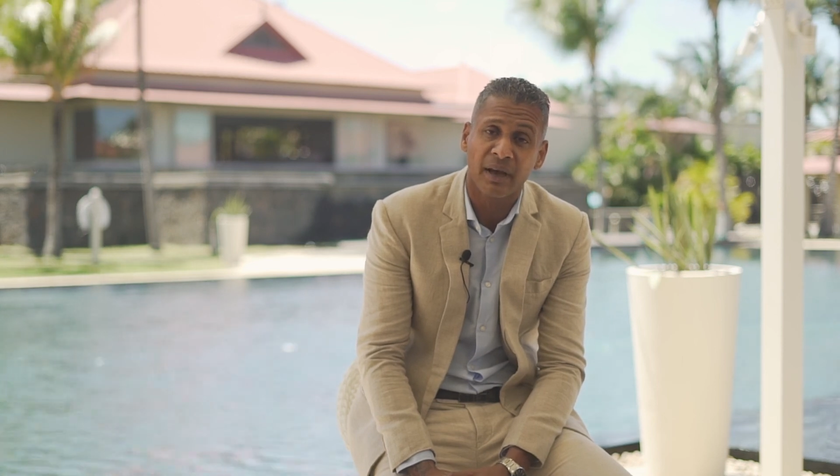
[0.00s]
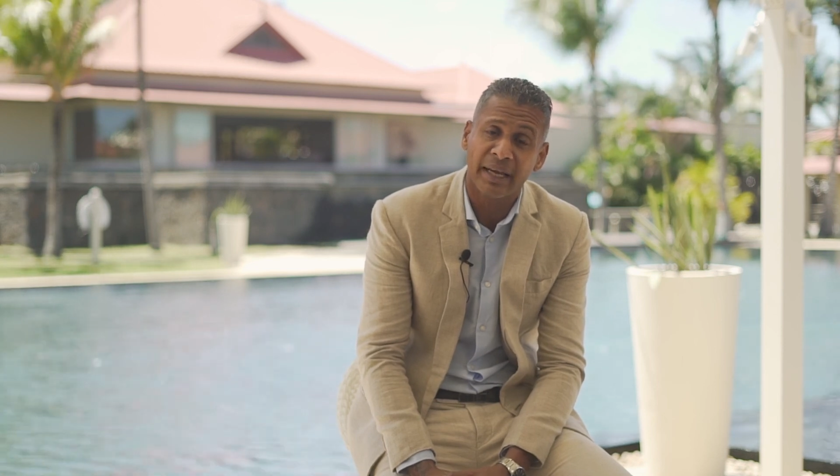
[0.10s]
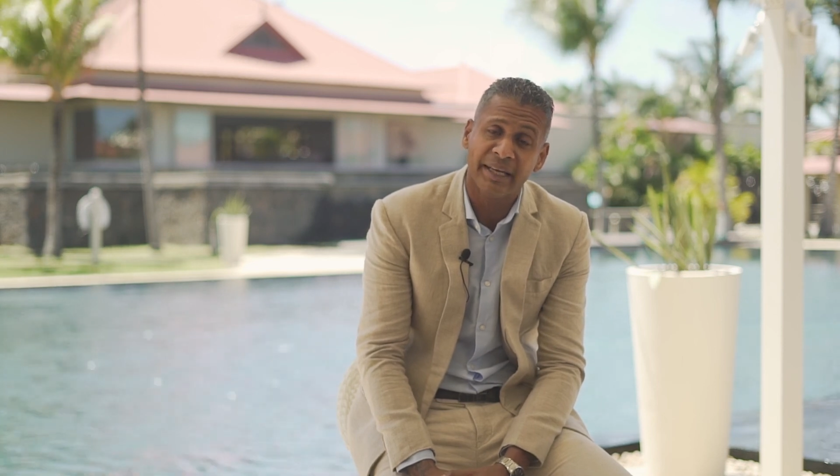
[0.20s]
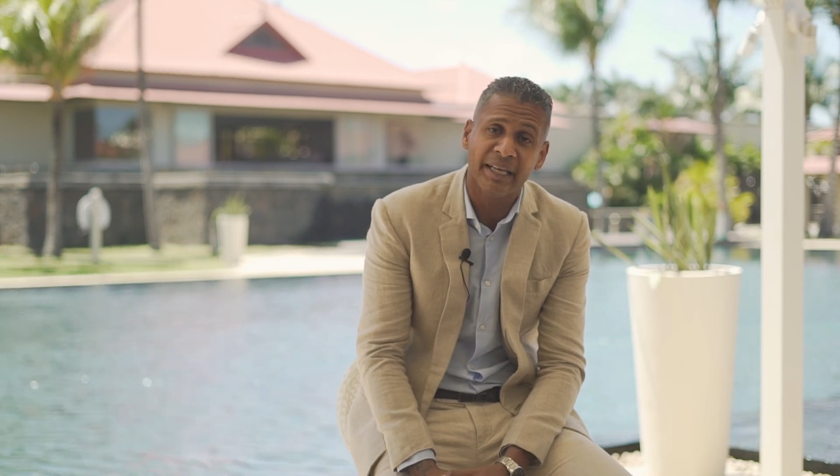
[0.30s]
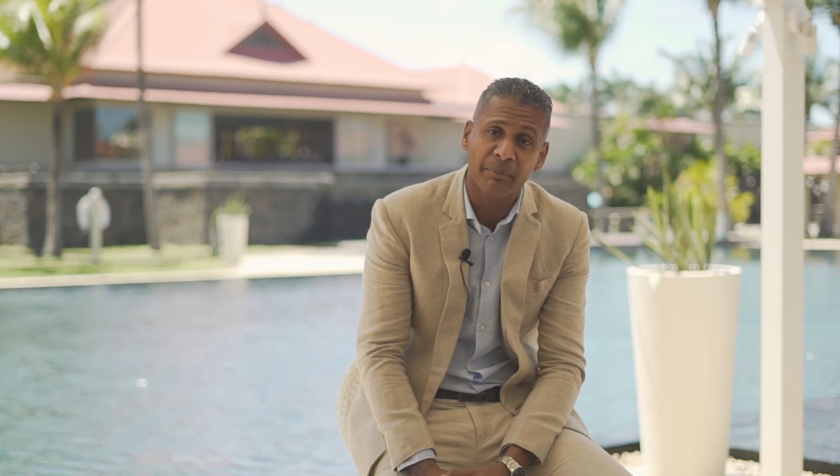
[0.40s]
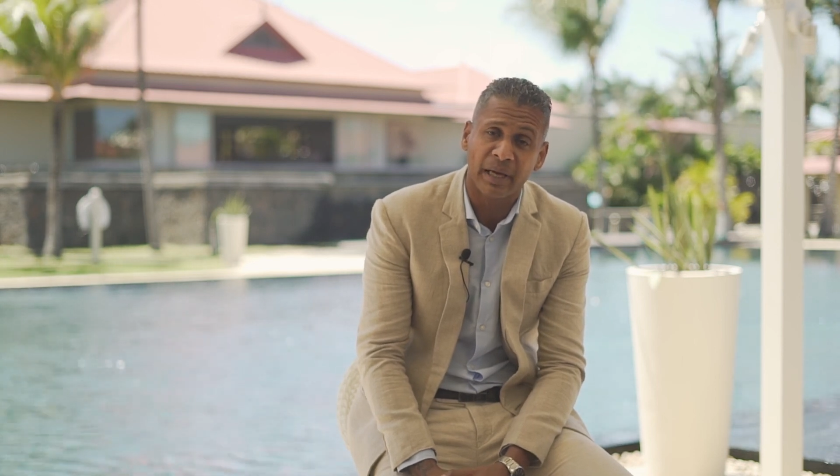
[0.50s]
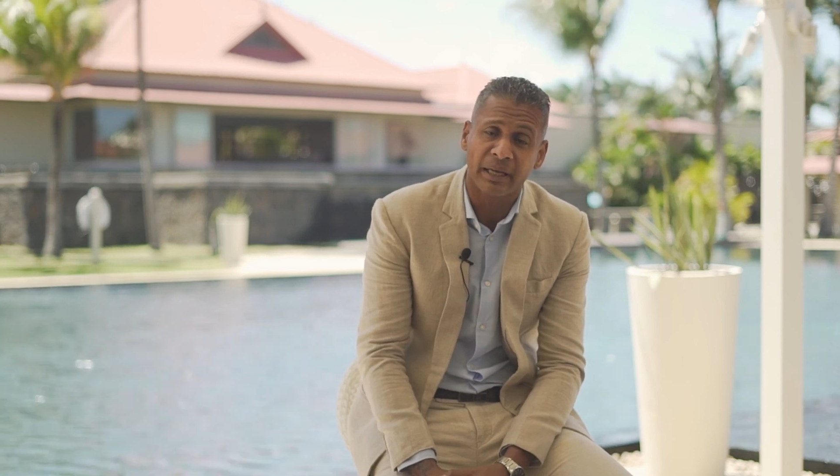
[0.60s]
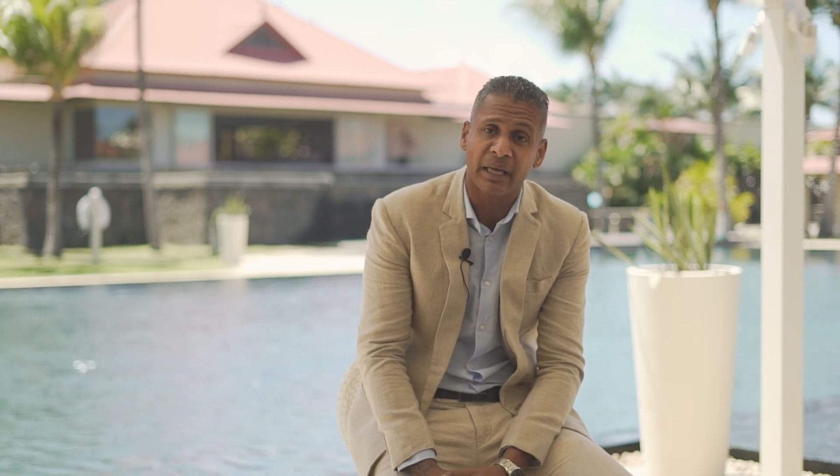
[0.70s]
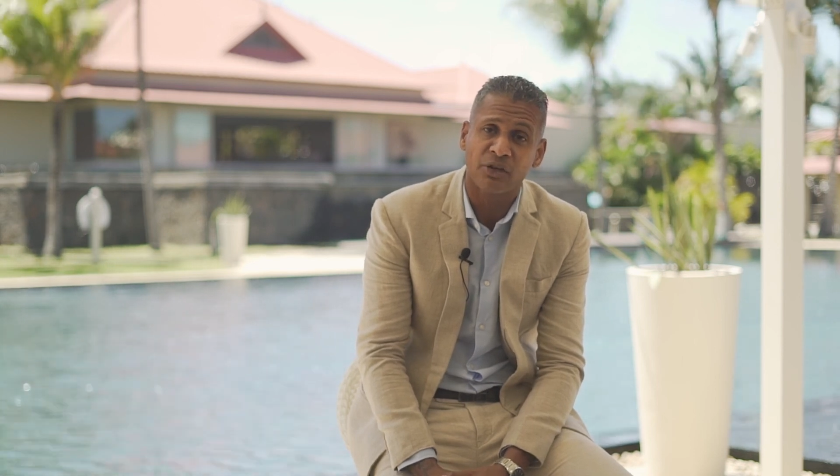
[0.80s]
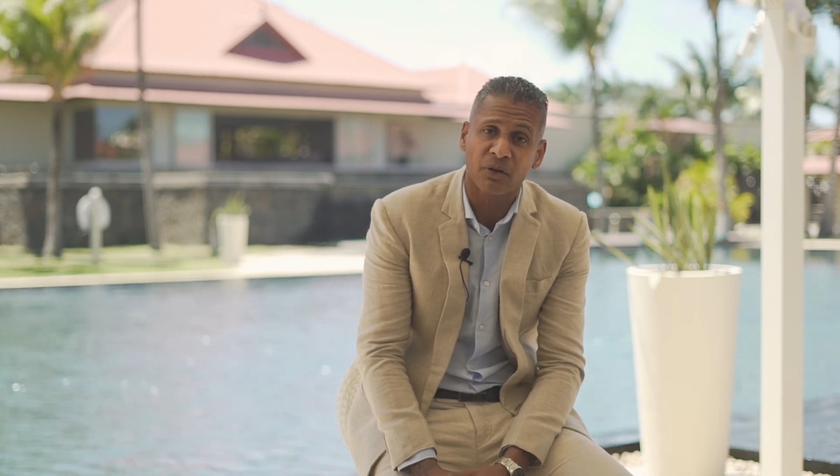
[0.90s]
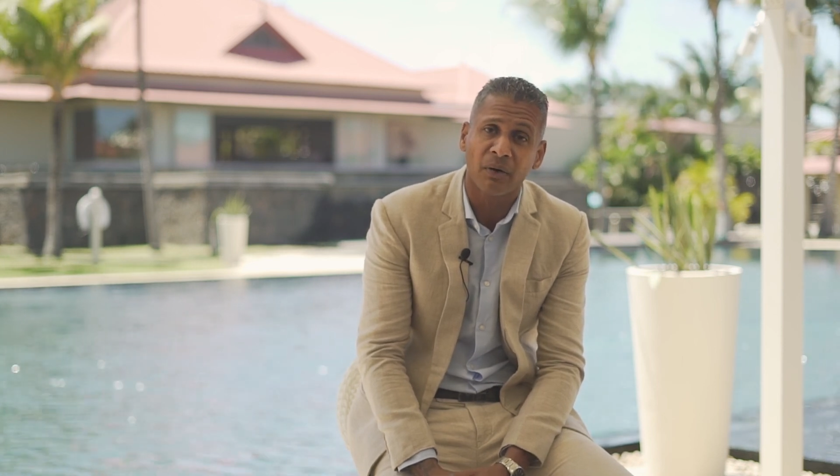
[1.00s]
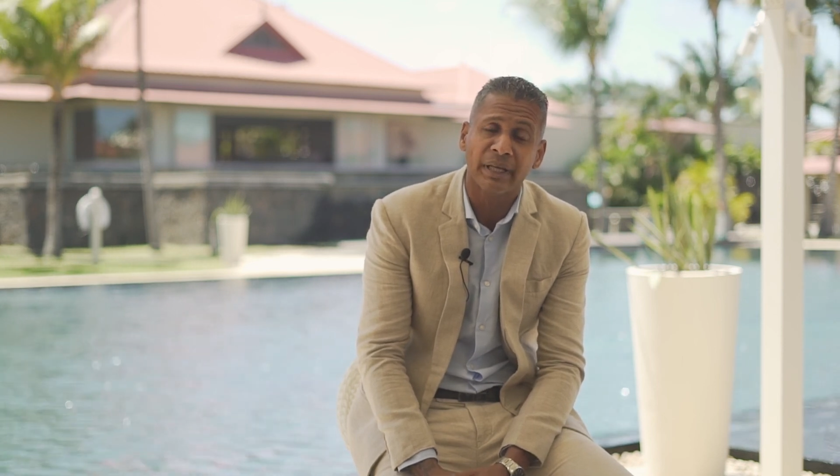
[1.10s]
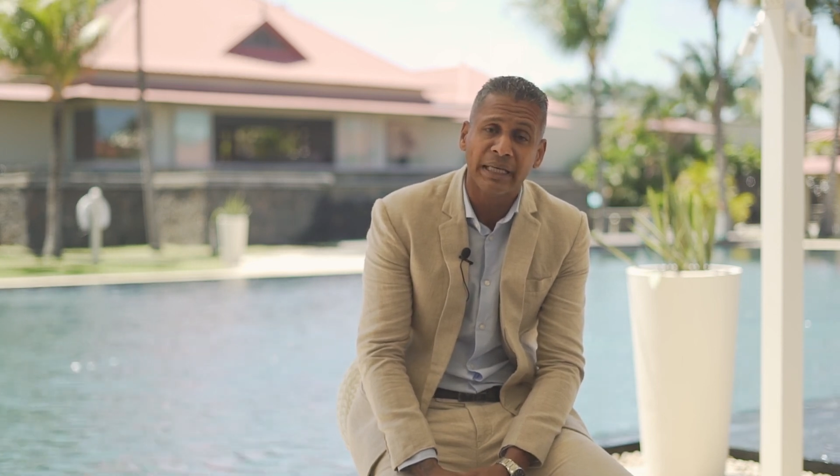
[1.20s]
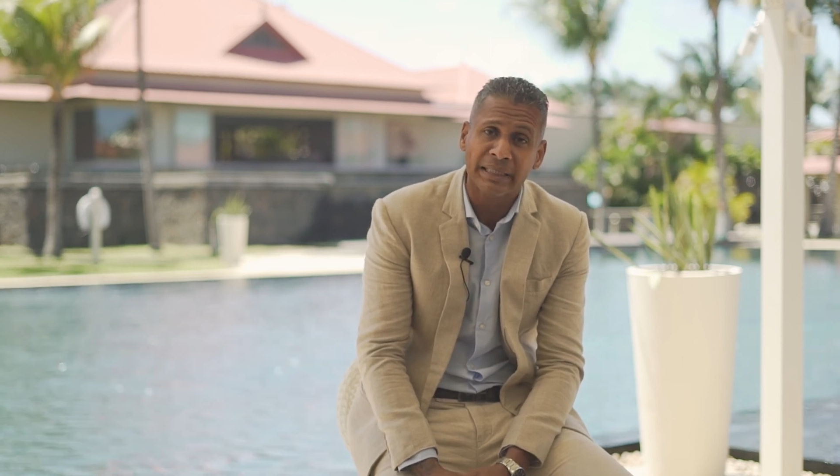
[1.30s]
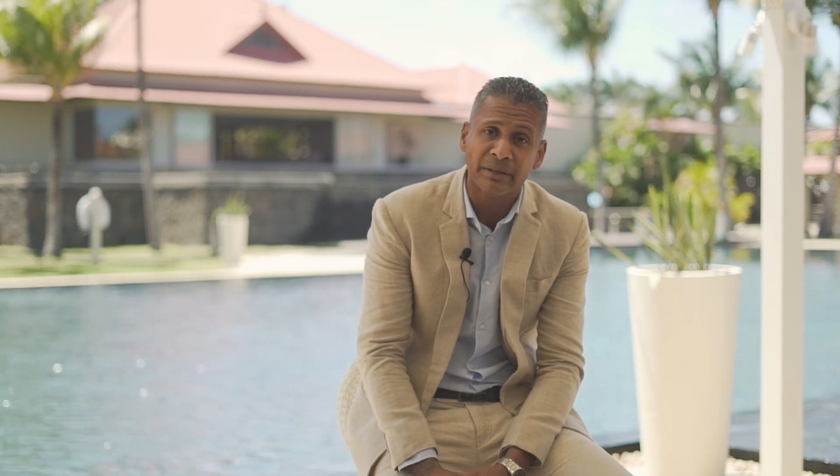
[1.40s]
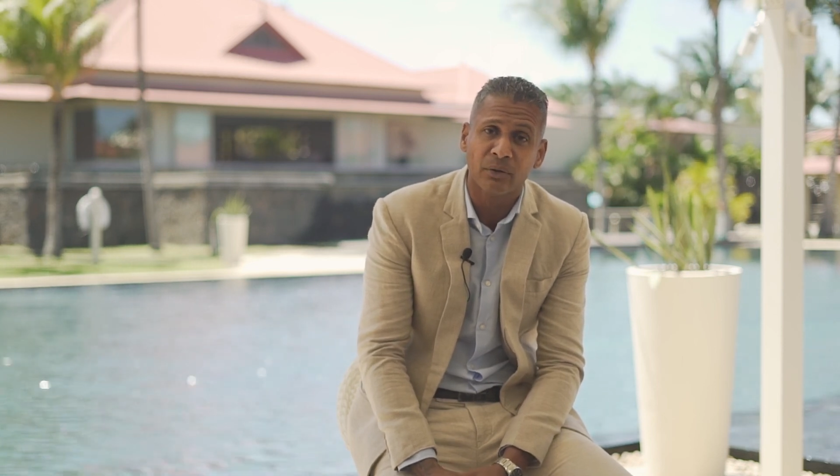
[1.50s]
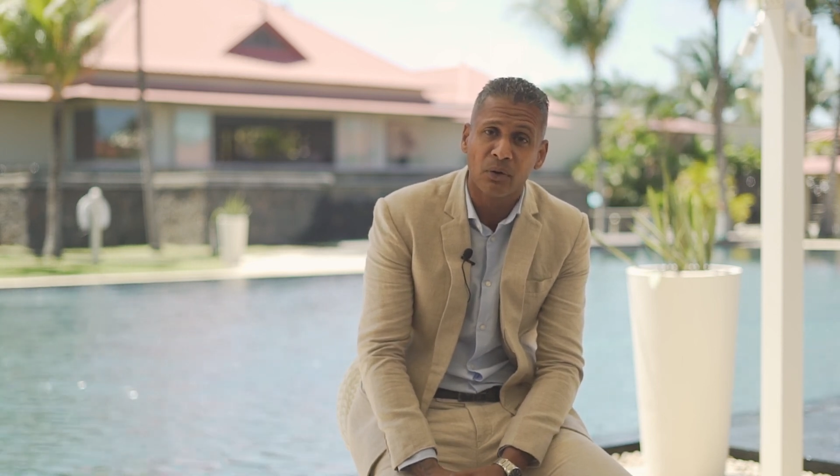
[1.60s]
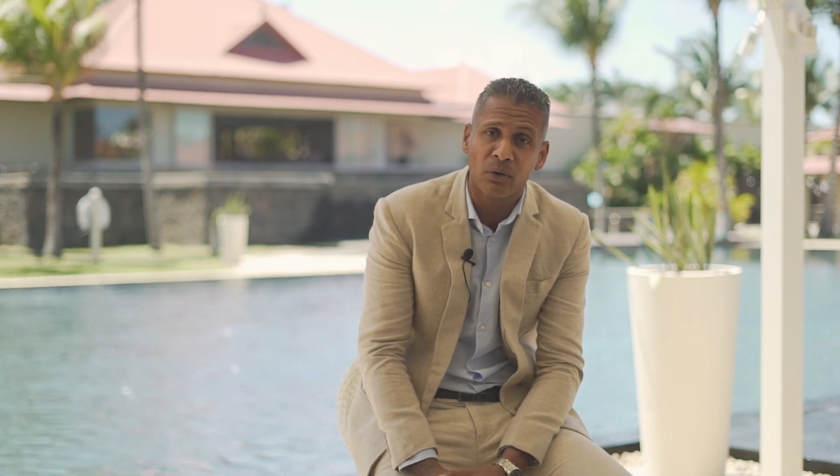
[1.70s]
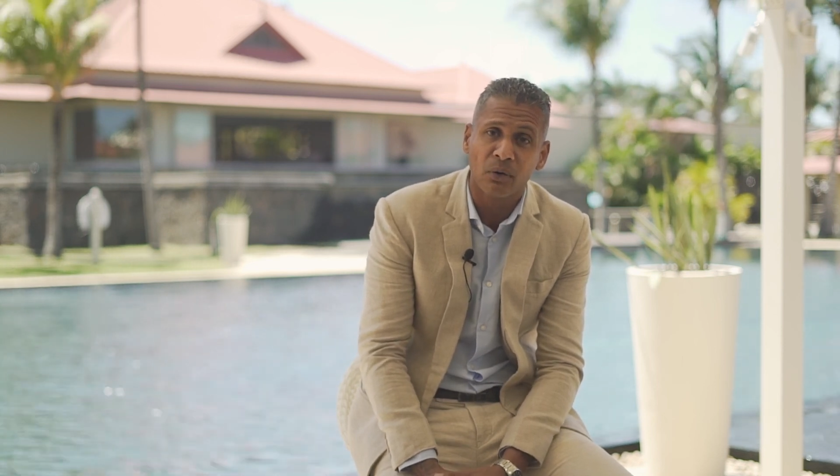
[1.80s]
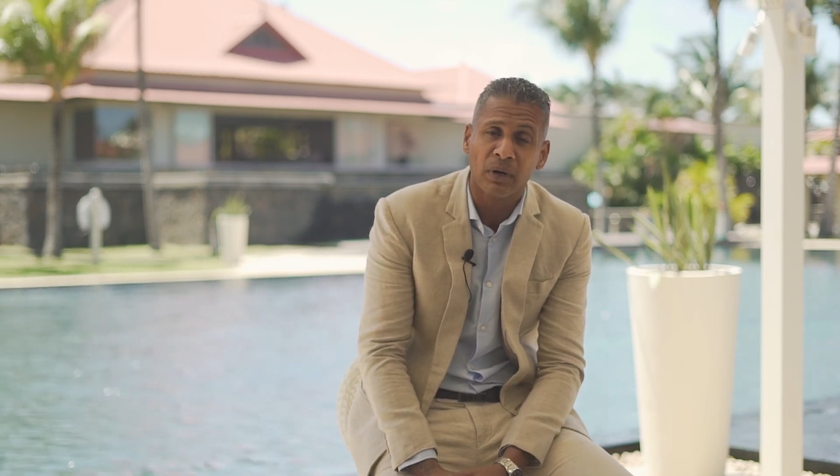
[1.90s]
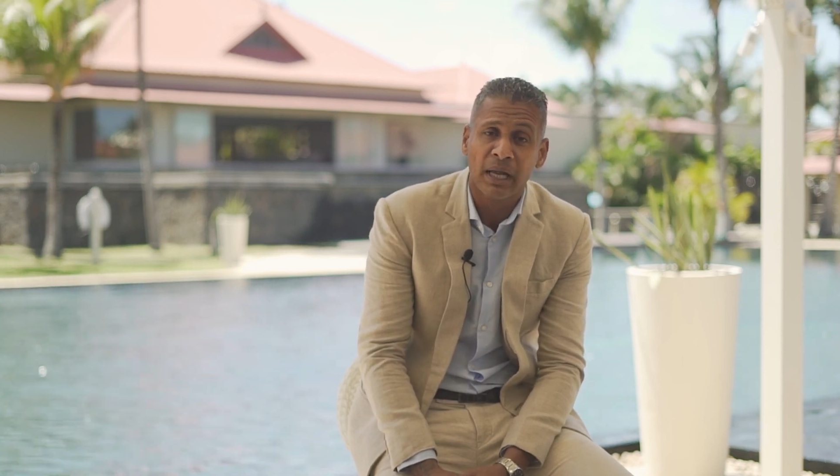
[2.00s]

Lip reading: a day package on Île de Coco.